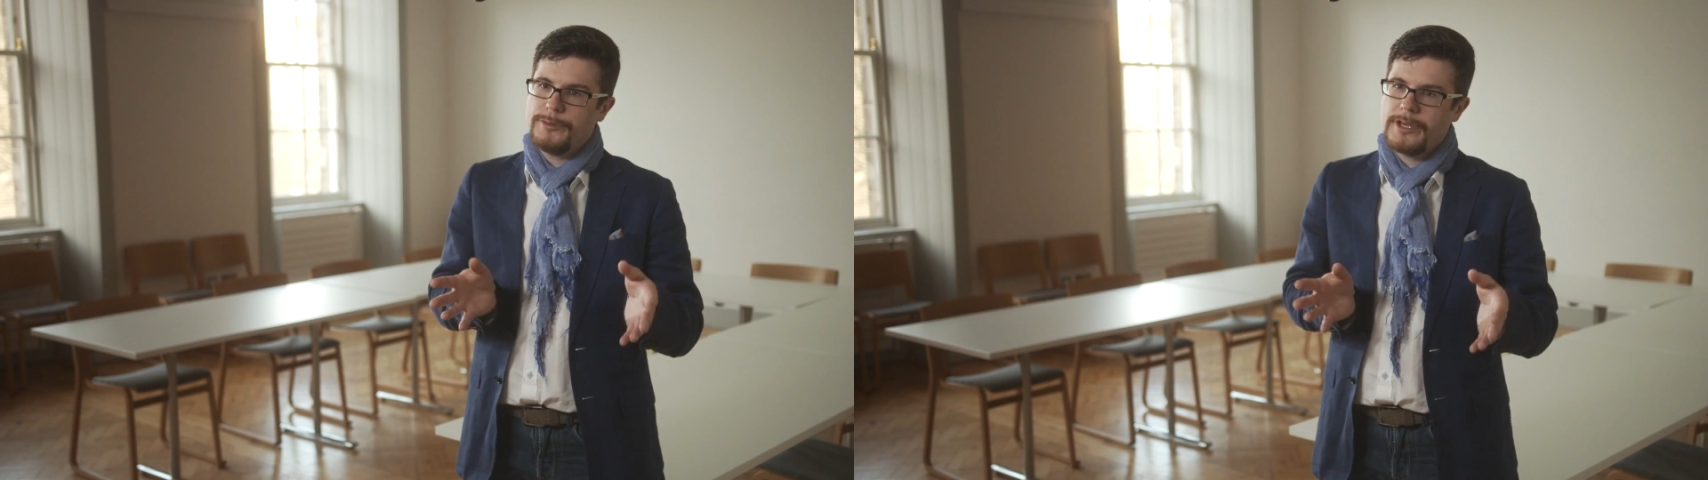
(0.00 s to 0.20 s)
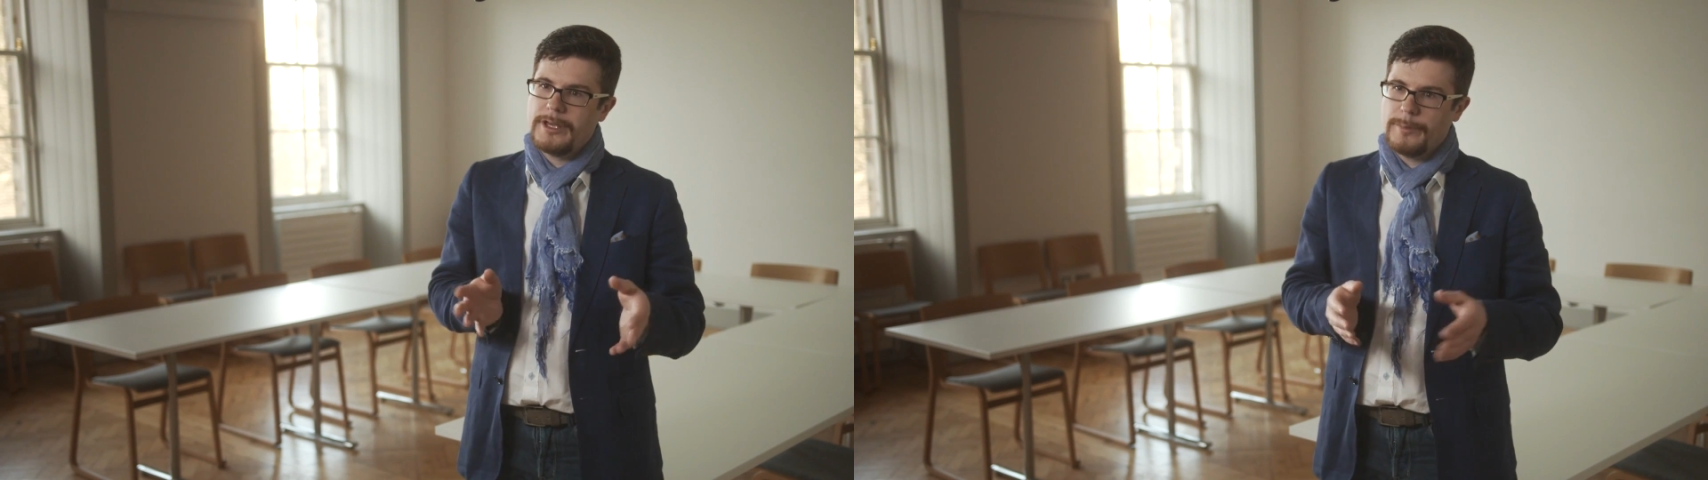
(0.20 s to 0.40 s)

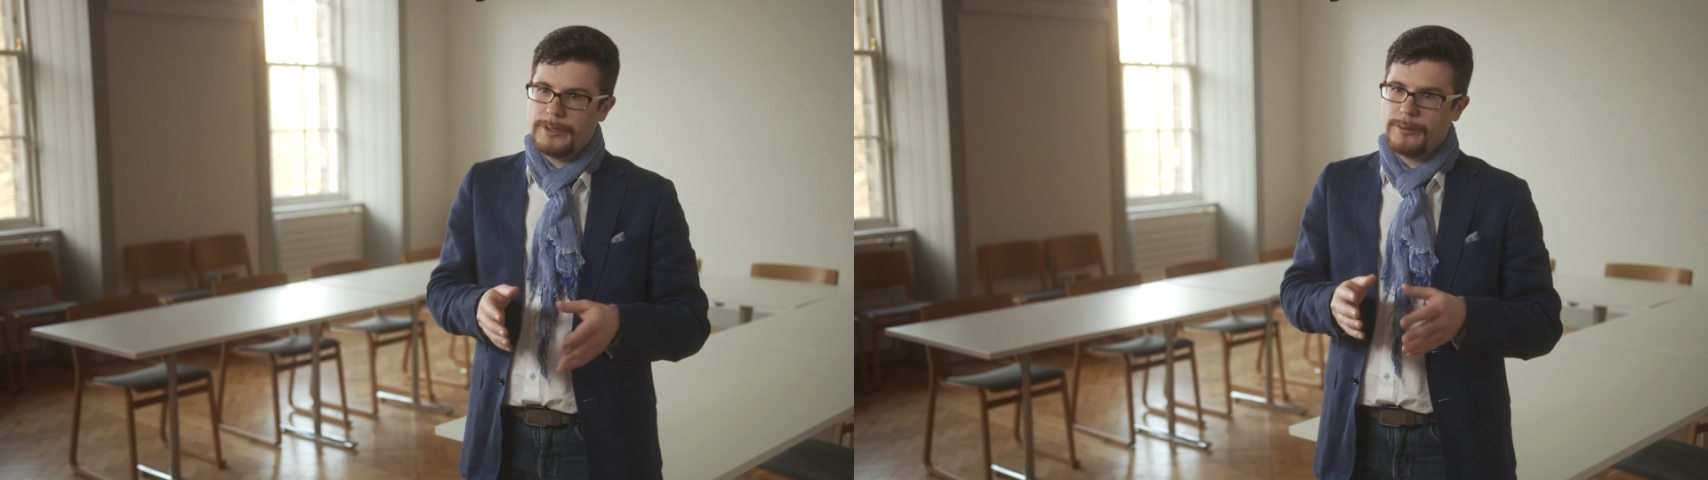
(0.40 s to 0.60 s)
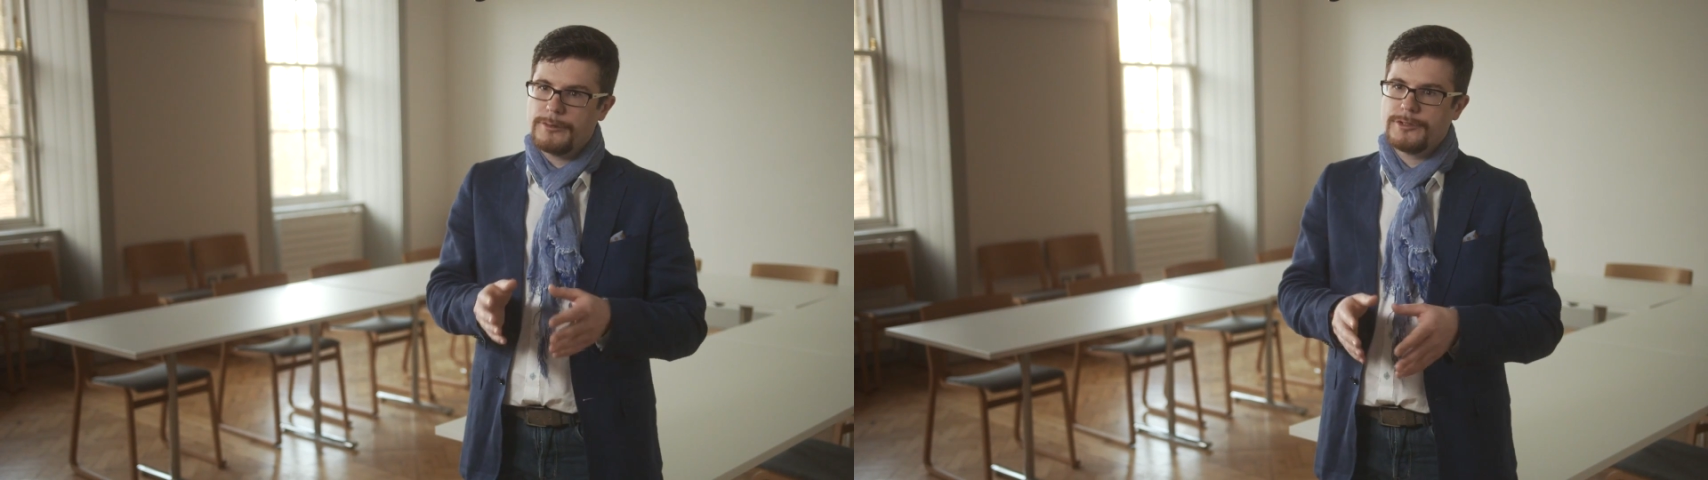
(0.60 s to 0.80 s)
UK
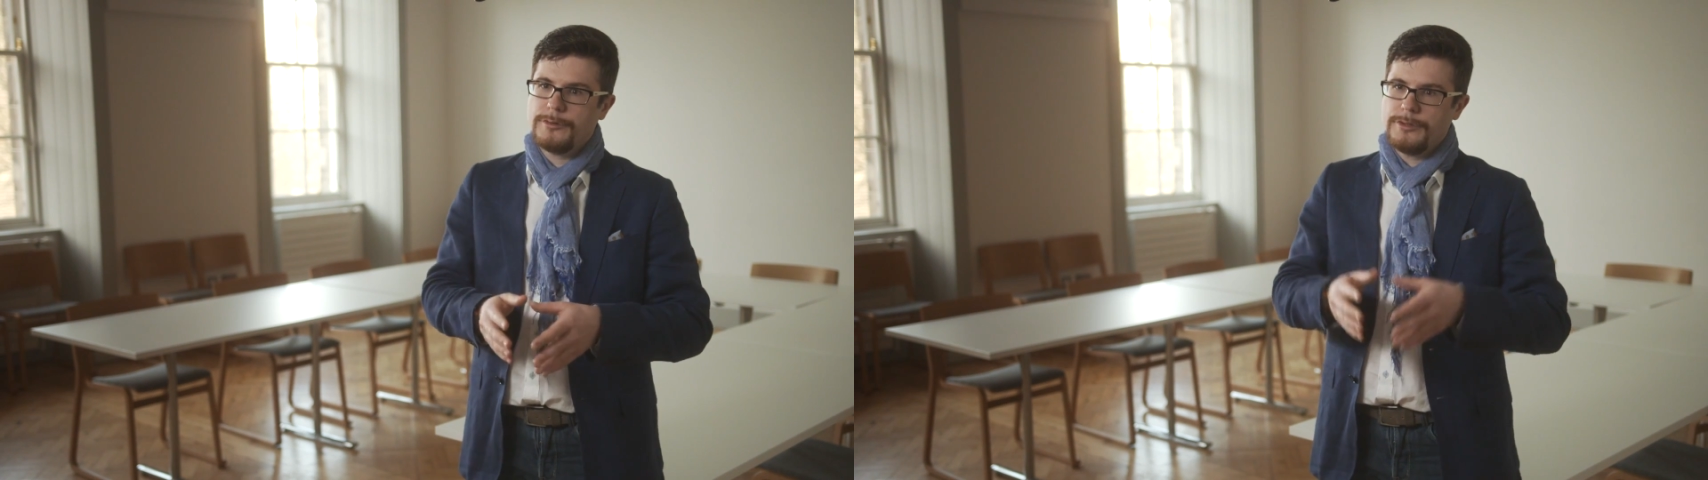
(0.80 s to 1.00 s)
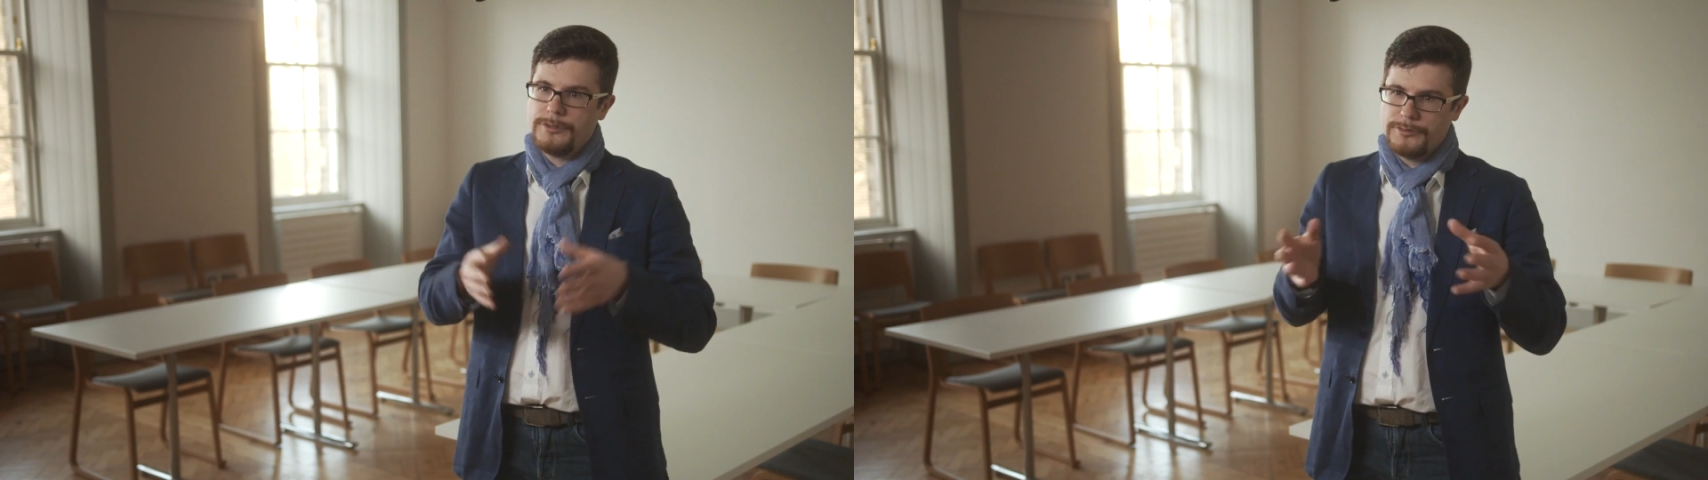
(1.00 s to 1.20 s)
but
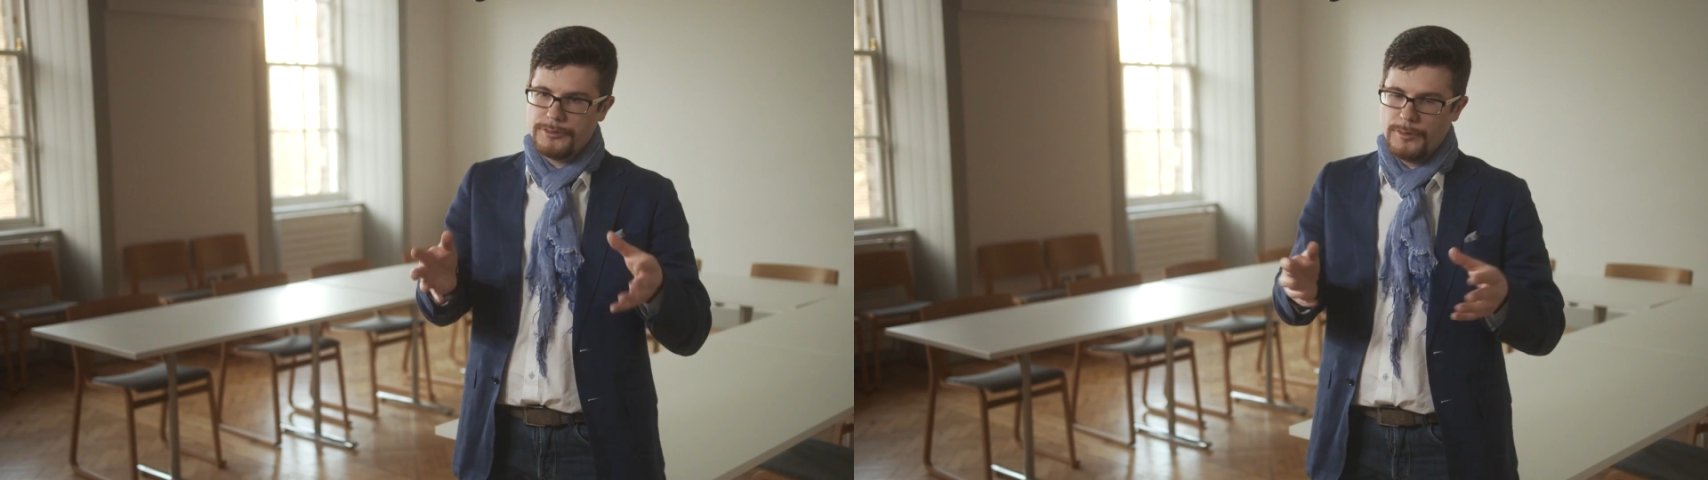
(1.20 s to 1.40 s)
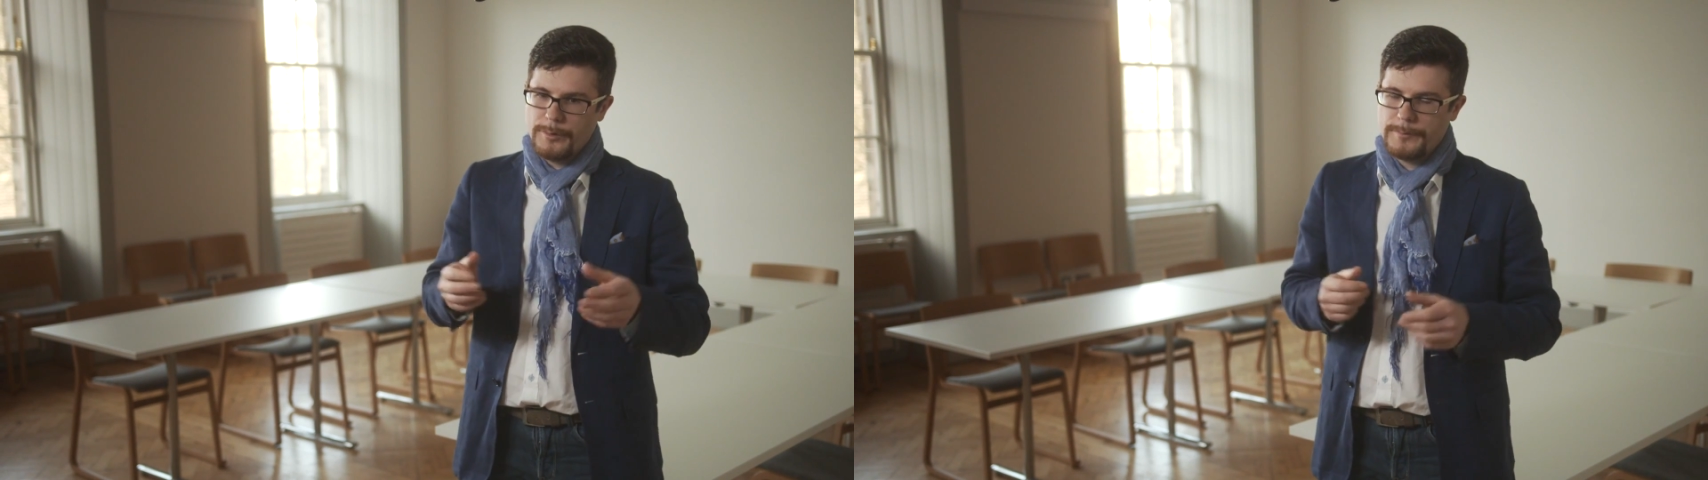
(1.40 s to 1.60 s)
also in
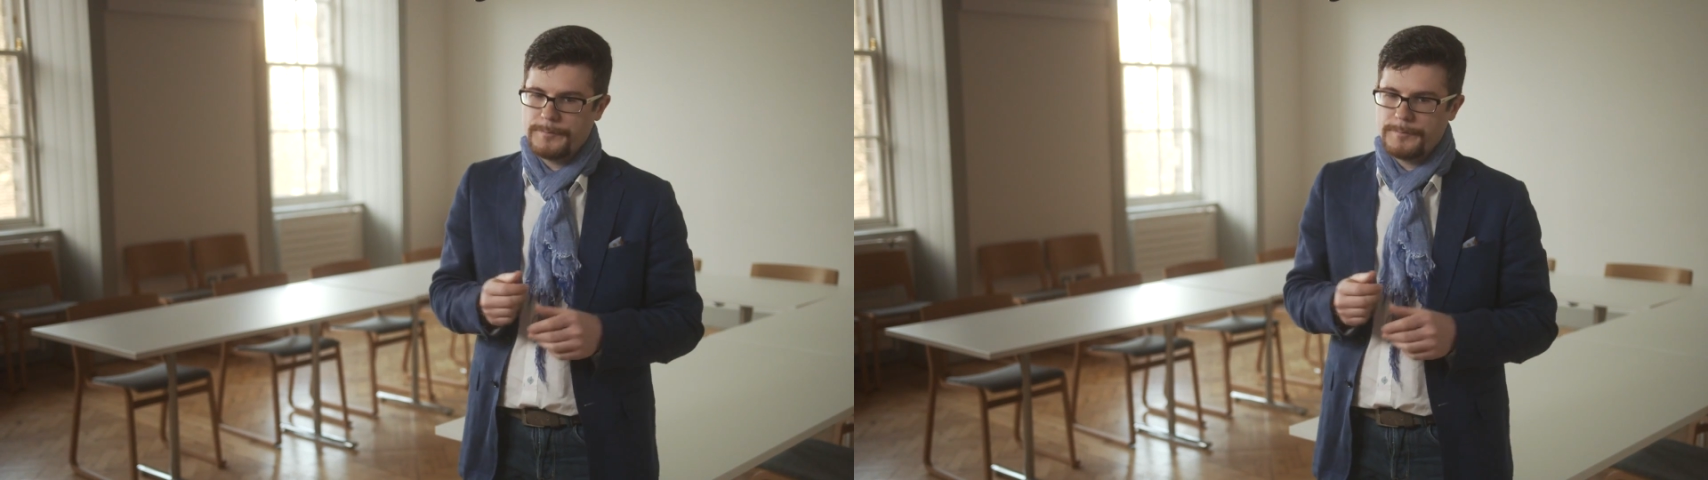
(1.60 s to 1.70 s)
Europe.